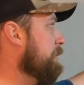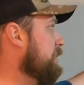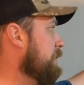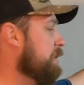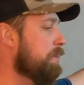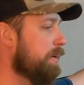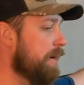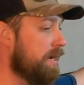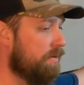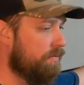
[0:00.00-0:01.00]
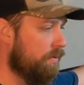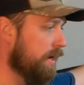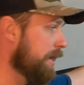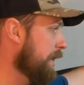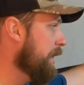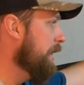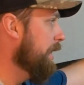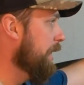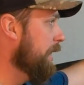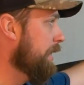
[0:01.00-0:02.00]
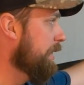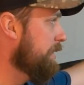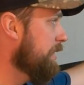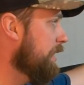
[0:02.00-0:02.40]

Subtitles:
seem to be rated for it. And it's